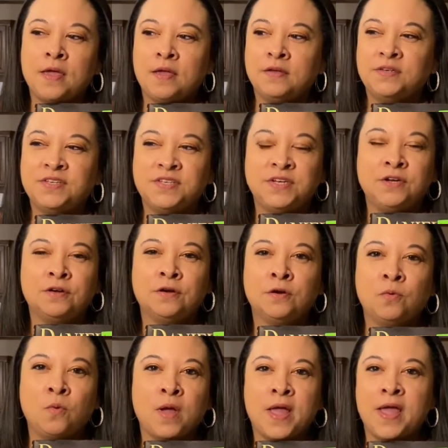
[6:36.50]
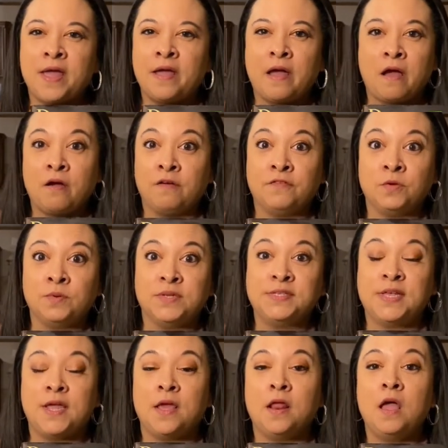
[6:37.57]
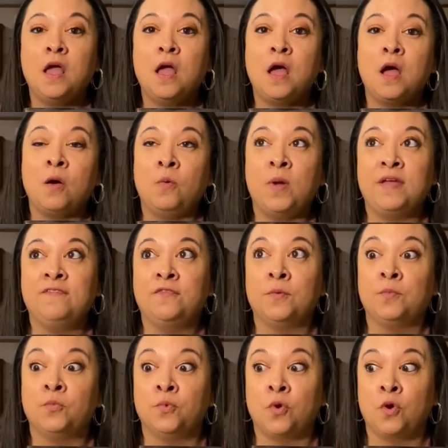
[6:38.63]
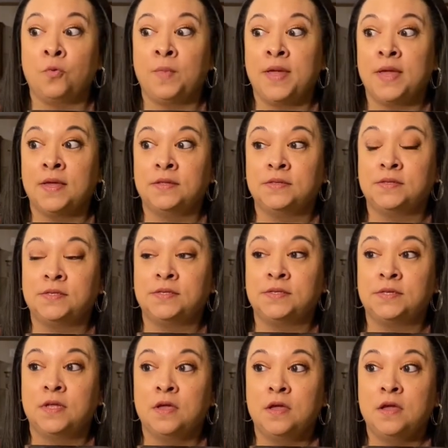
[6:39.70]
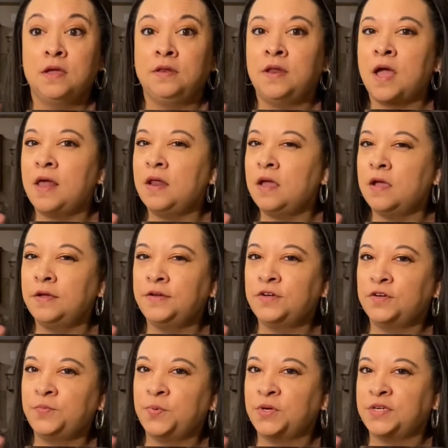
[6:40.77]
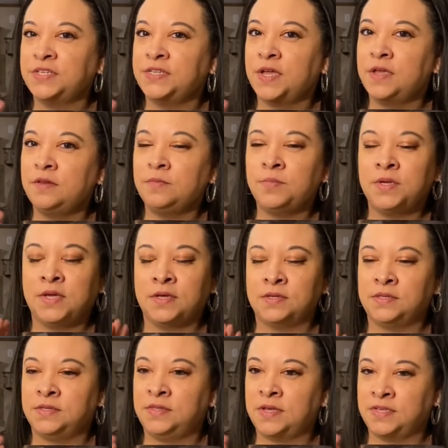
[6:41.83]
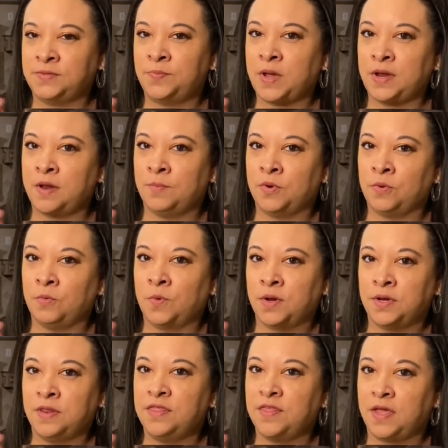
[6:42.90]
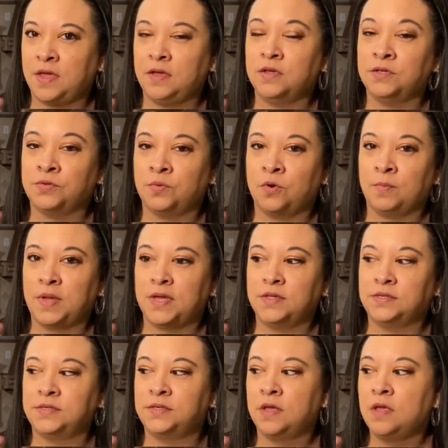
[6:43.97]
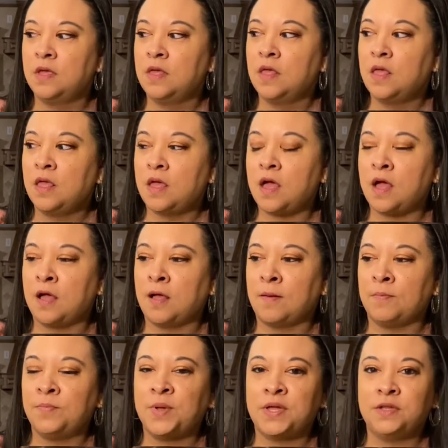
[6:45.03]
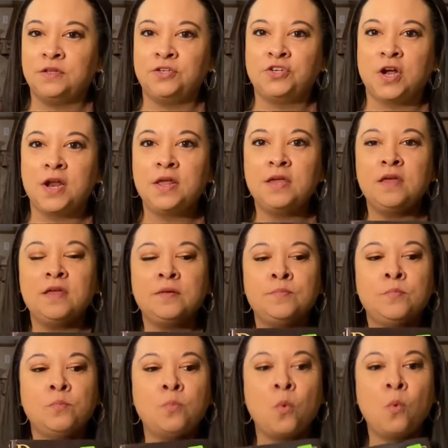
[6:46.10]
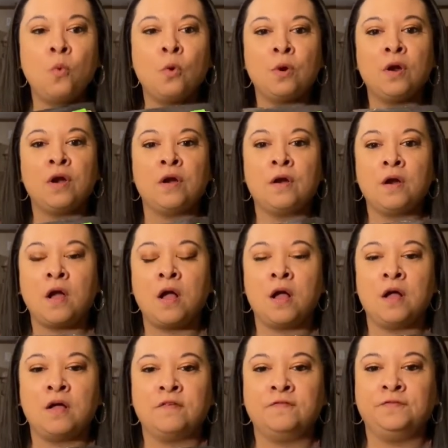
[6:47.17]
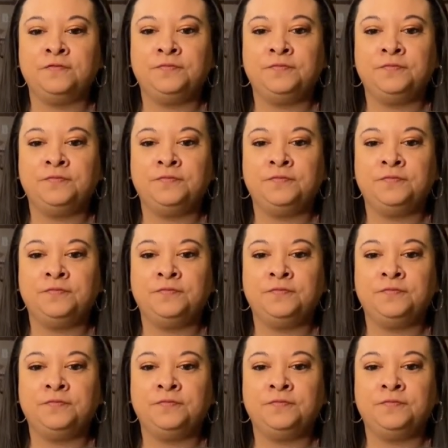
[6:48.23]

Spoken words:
steer away, however you want to say it, away from romance. Not 100% because that's my number one thing is romance. But try to get more